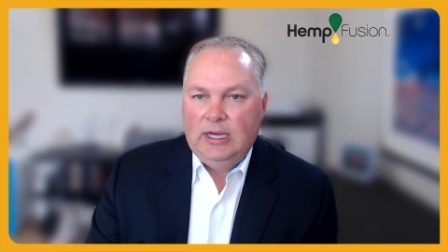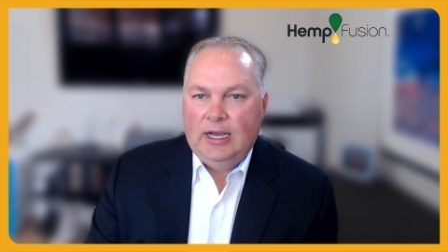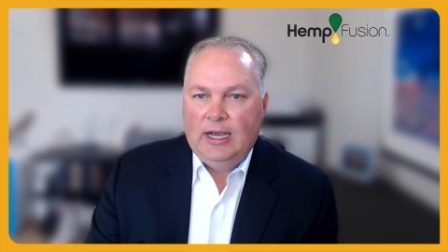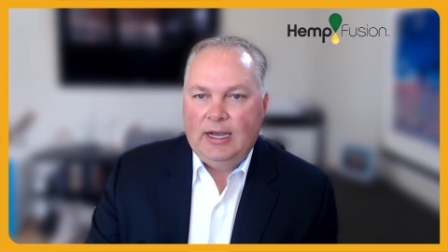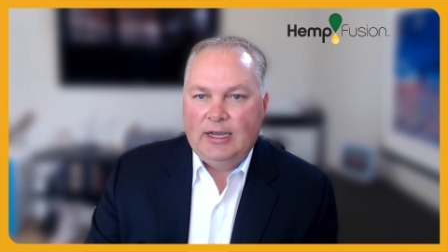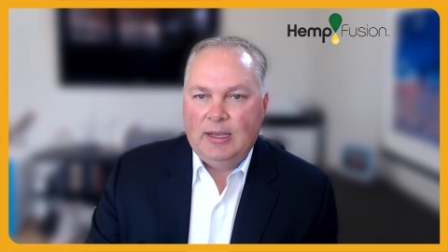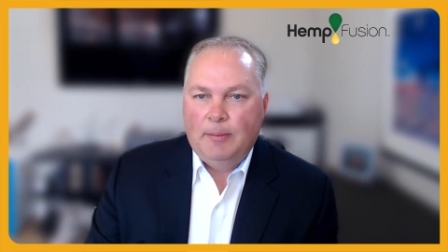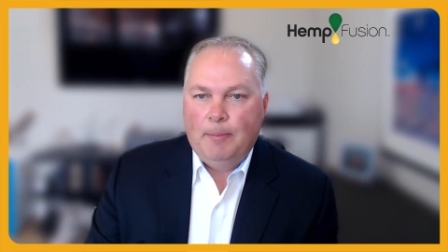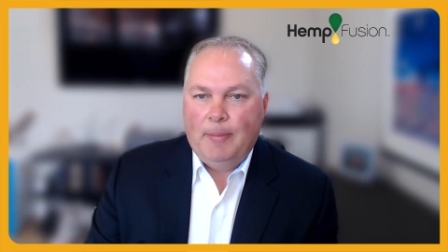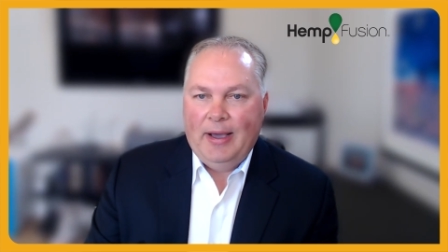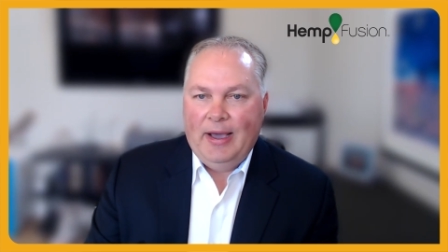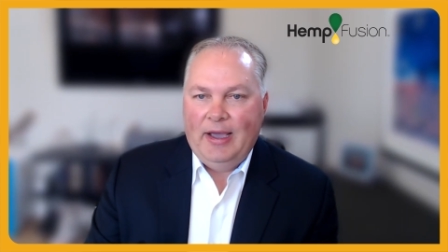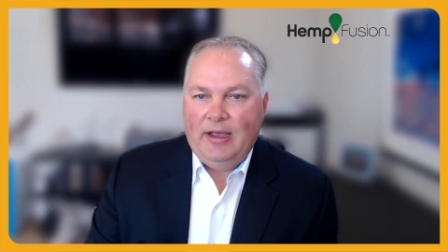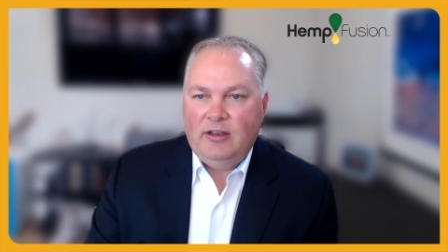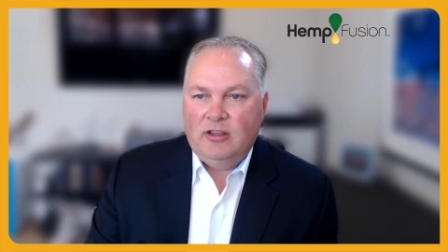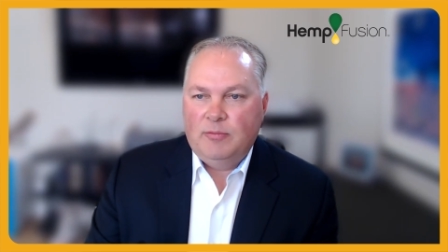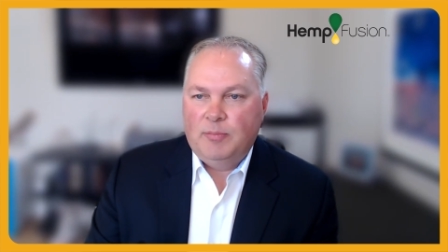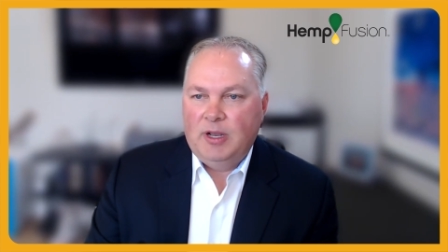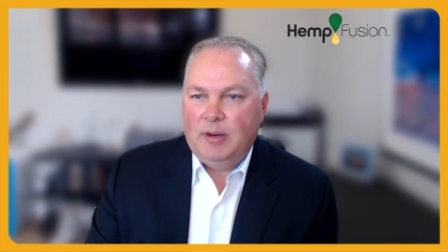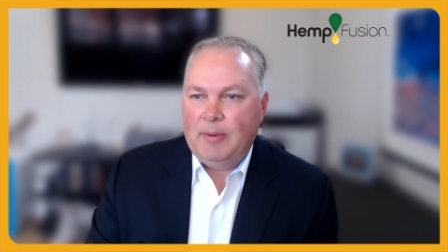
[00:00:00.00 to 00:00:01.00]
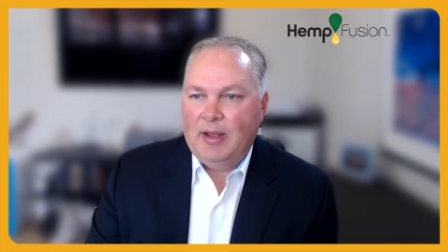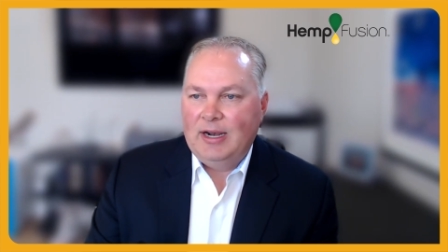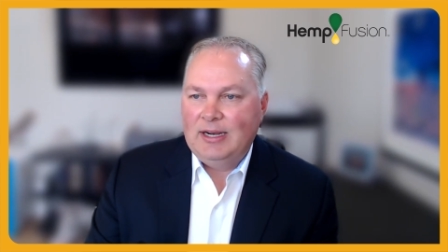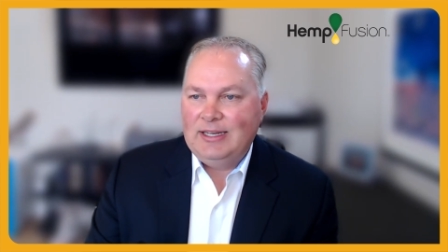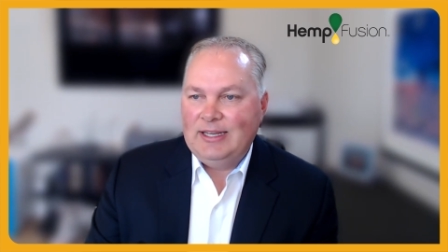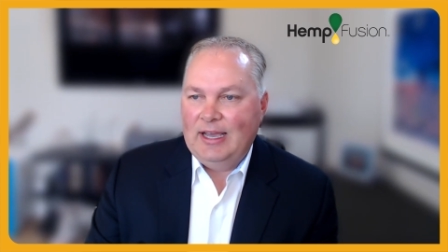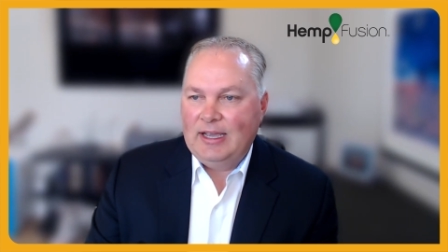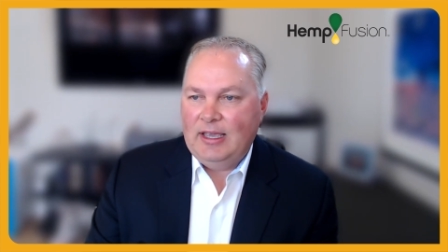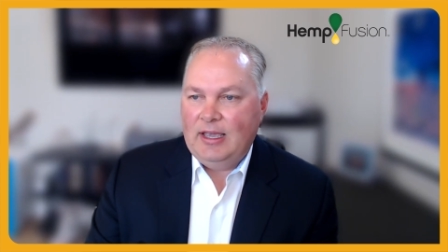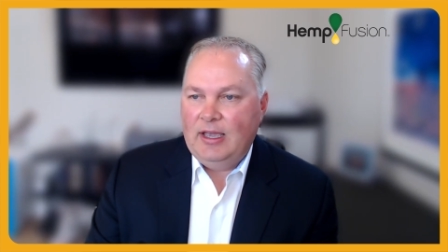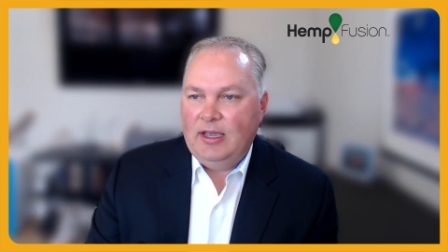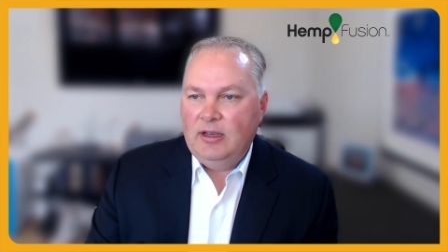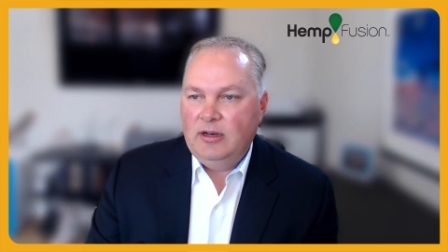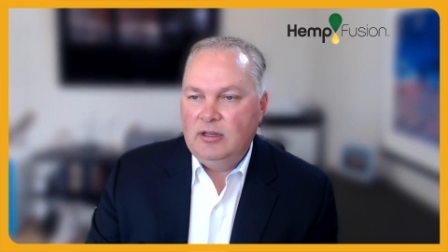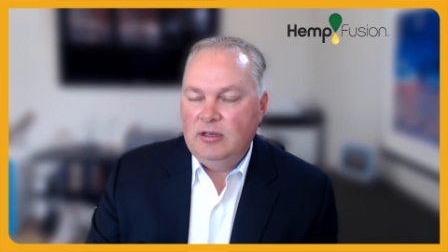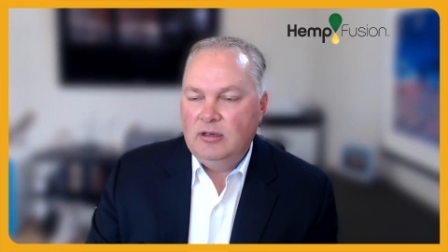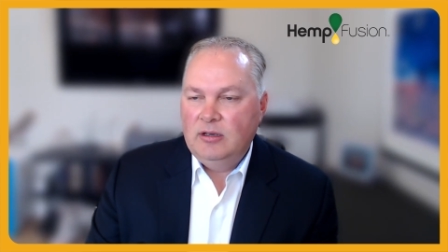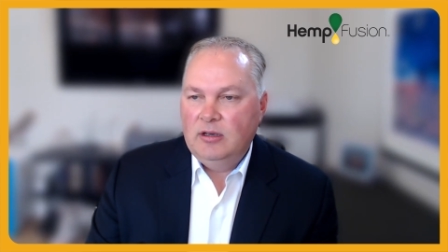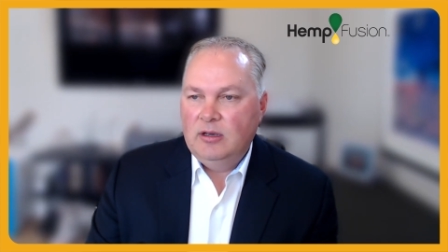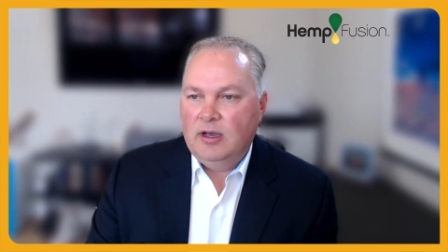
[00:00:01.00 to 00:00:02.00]
Uh, combined, spent about a
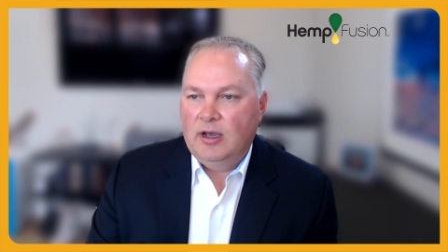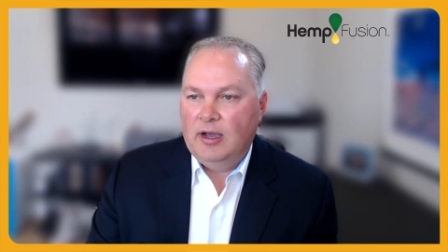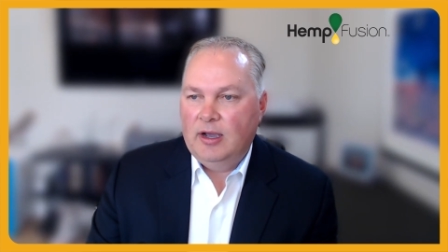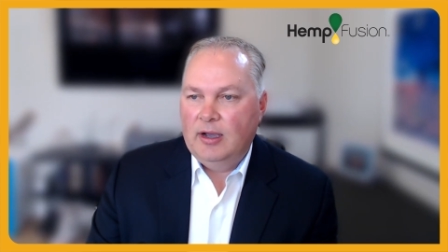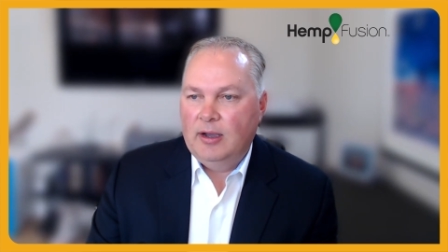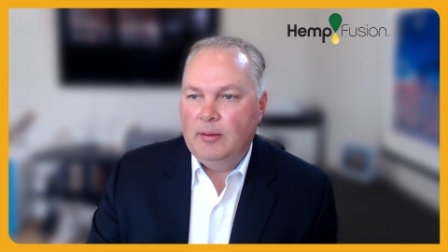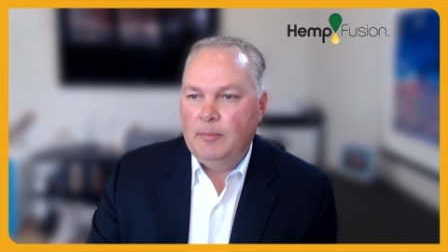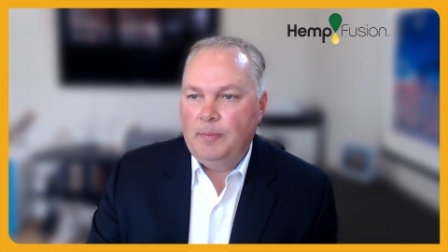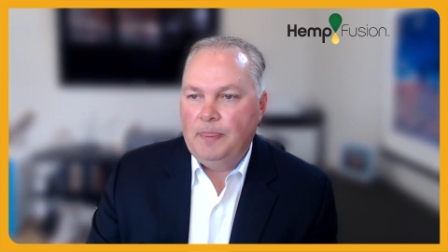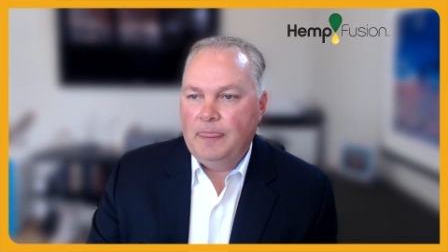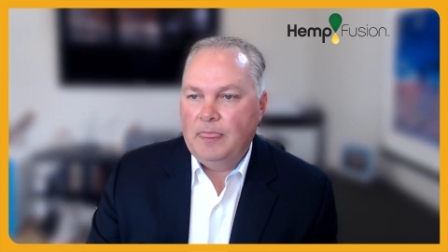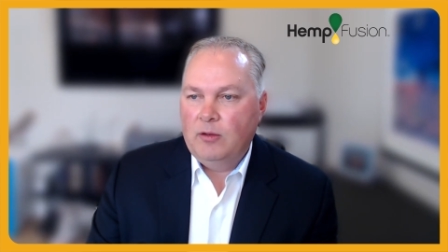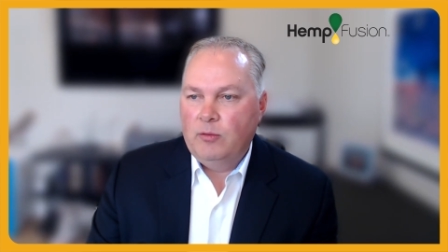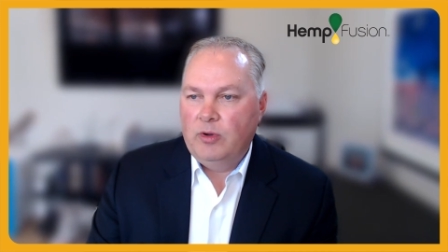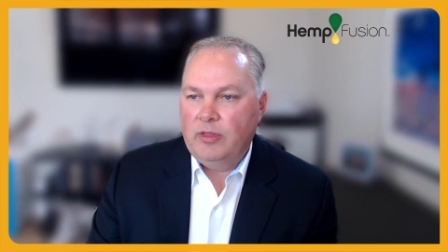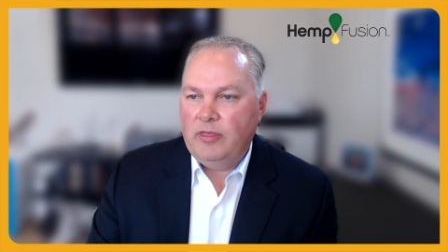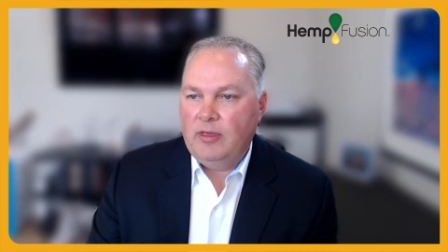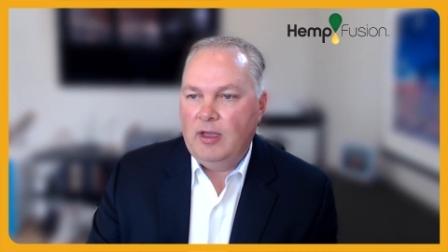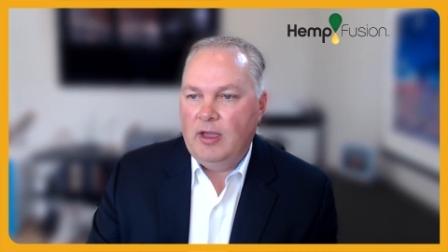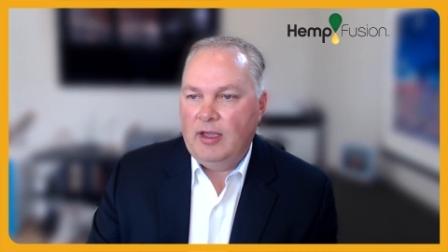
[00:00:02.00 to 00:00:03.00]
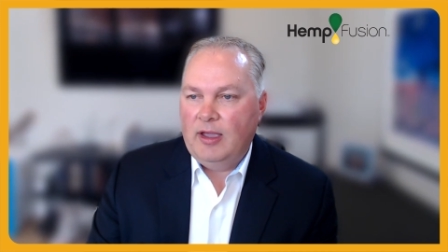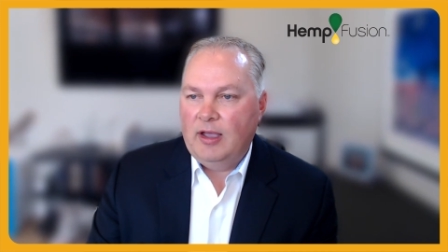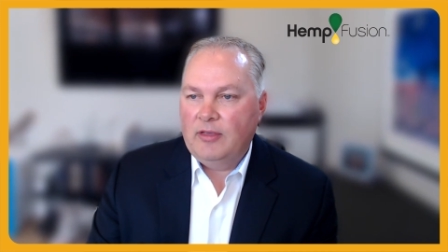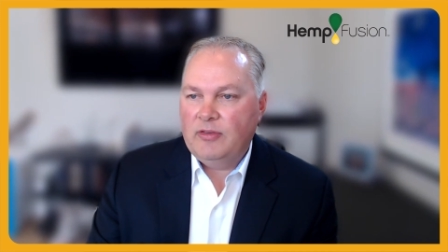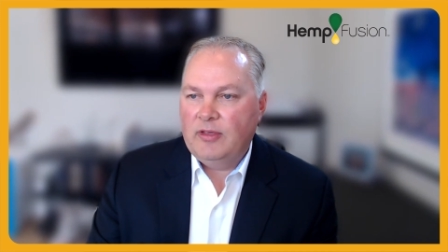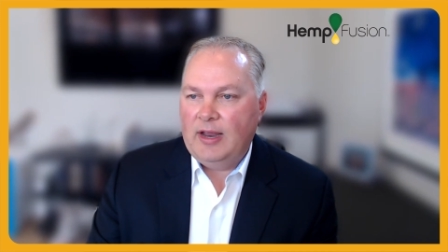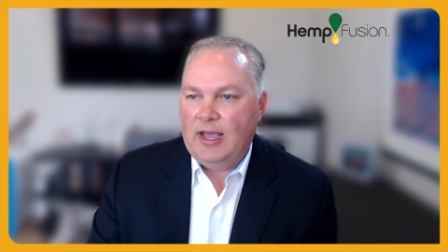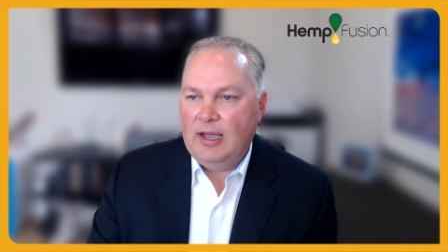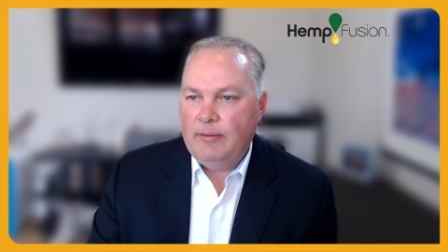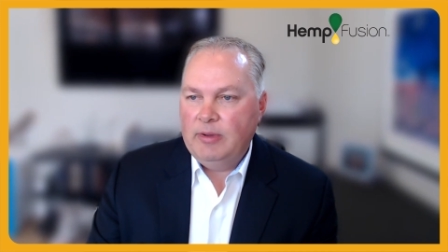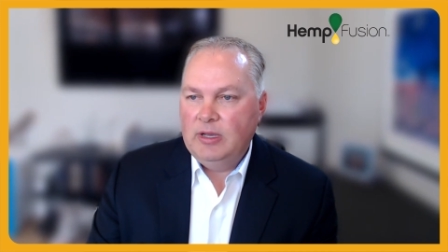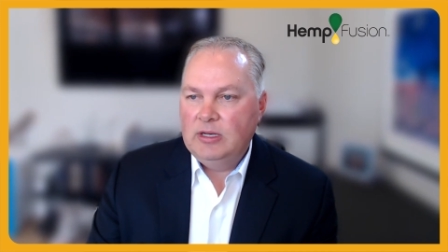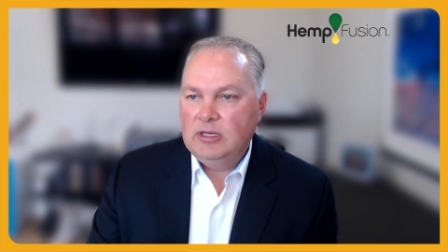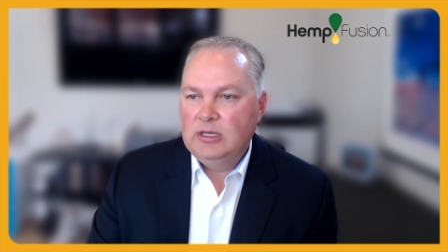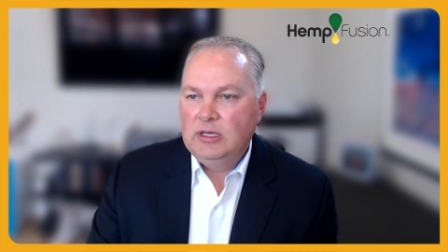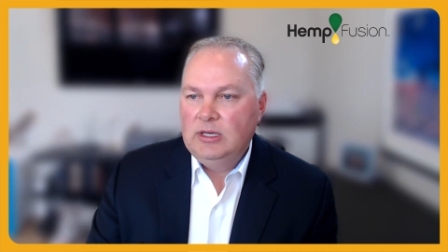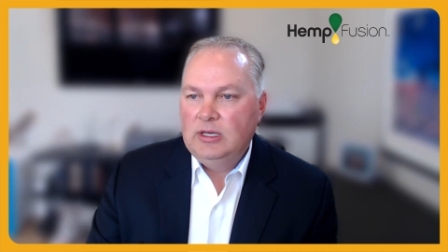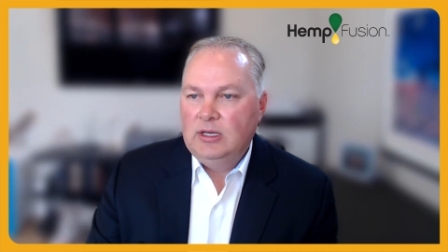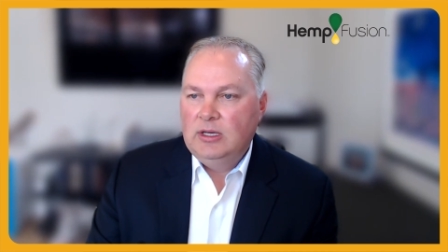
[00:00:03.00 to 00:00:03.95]
decade um, with EAS and Abbott,